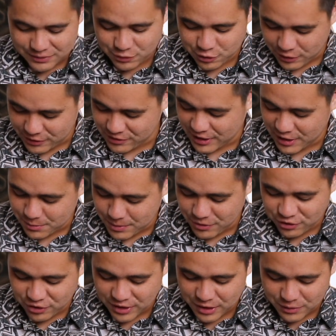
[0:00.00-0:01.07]
So excited to be
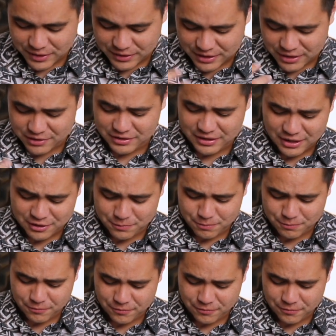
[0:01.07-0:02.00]
sharing one because it's